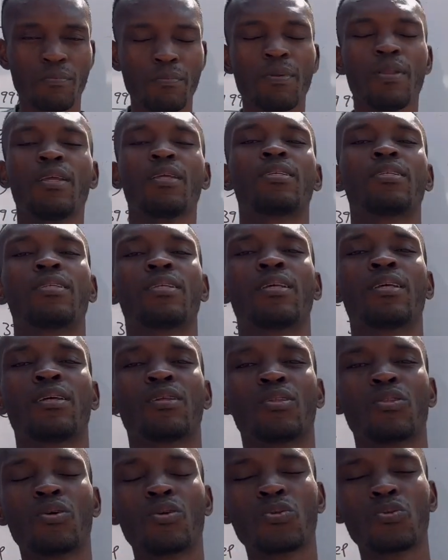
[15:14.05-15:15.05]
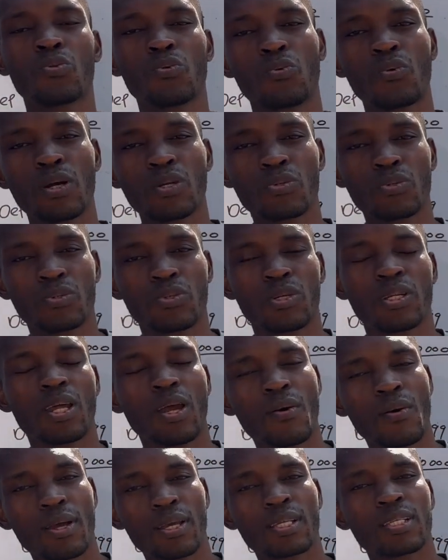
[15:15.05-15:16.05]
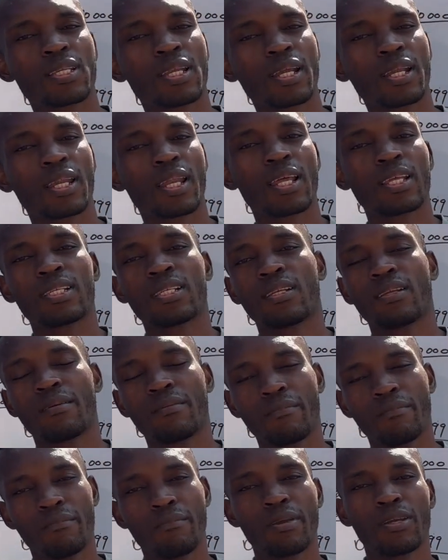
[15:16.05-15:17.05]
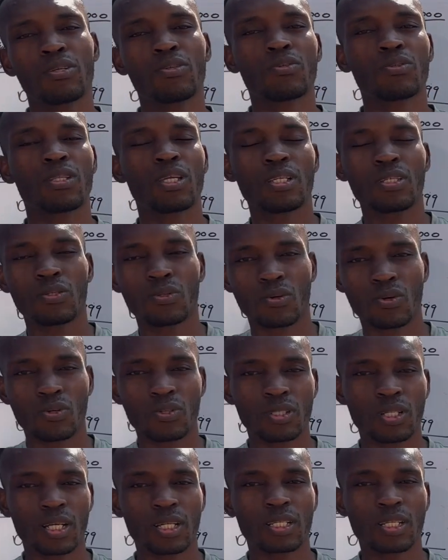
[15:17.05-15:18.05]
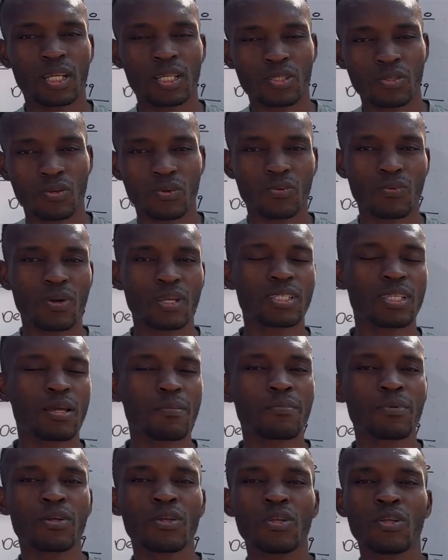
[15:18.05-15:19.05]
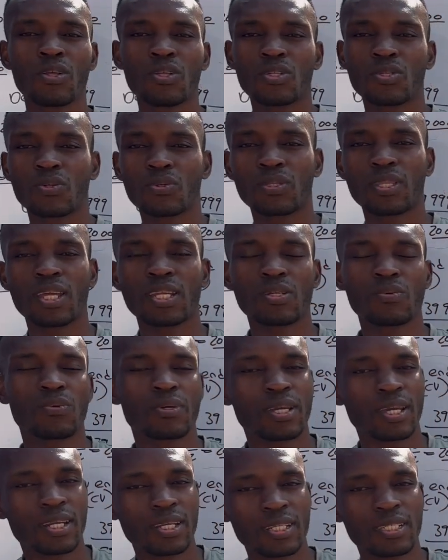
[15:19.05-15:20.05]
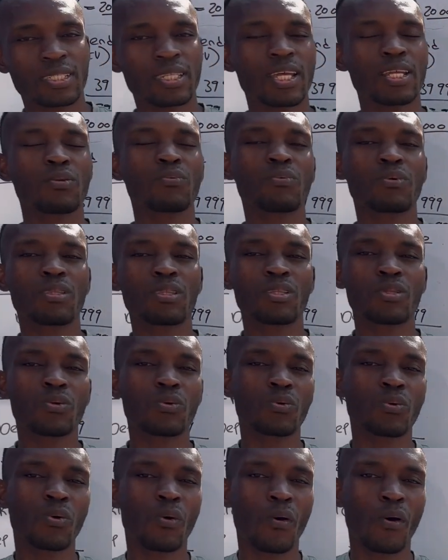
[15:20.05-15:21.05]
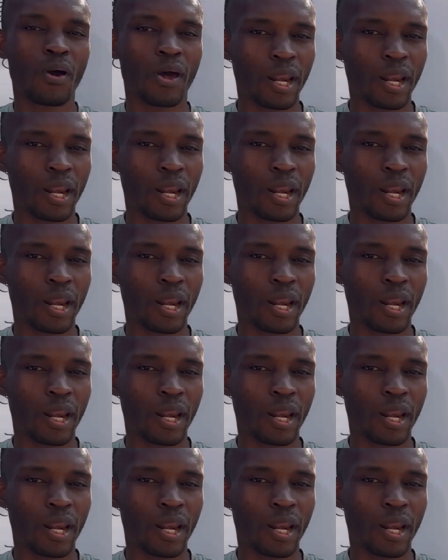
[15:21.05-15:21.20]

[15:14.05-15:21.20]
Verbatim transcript: Please, those who want to join our extra class, make sure that you contact us on WhatsApp so that we can start with you